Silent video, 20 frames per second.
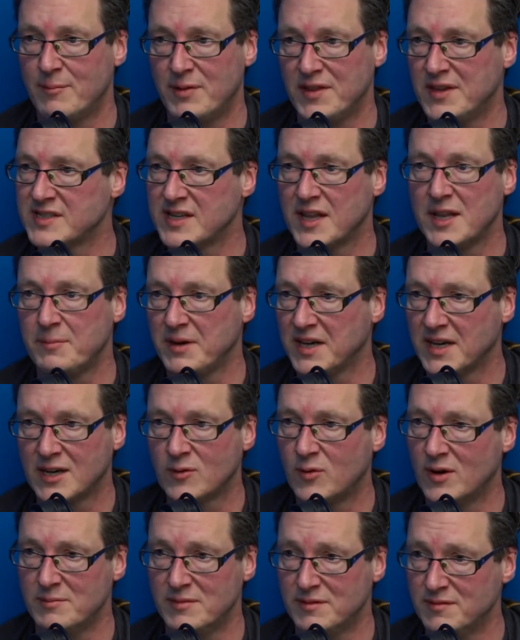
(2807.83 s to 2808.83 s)
but there's other big
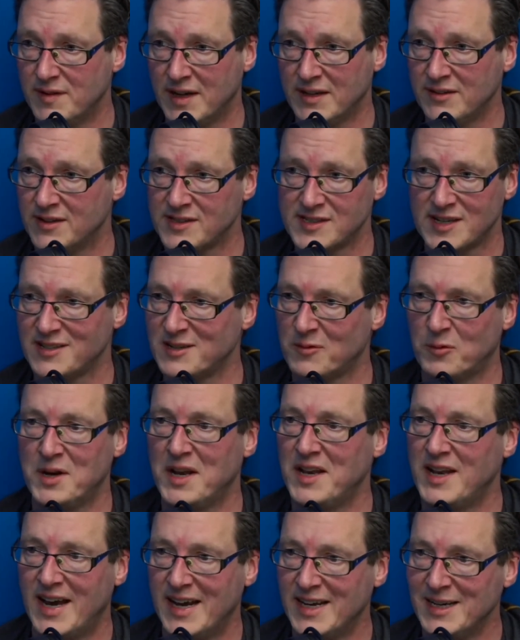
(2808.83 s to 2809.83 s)
equipment vendors that I don't want
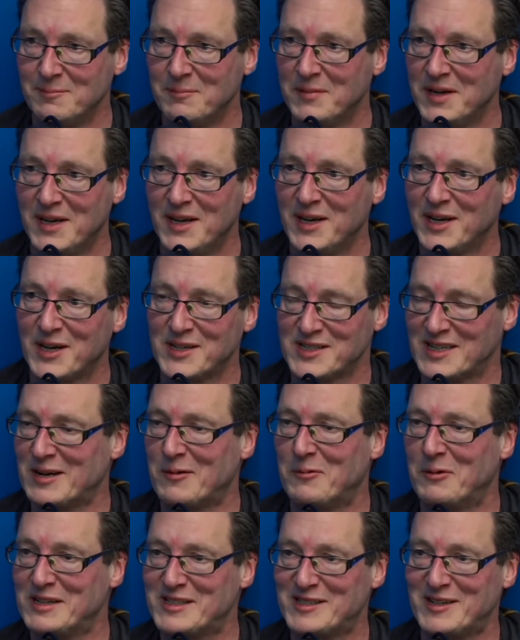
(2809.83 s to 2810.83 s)
to name because I don't
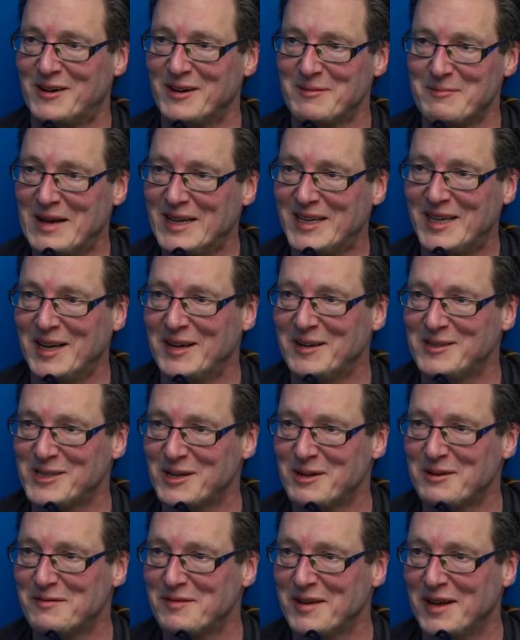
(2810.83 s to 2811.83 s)
want to start making
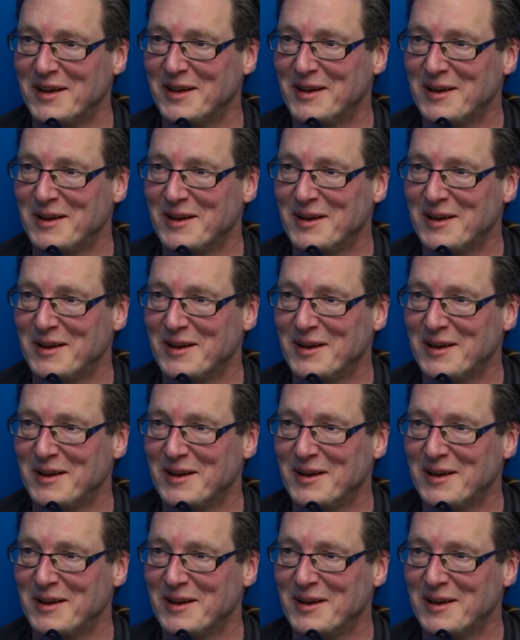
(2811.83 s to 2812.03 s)
sort of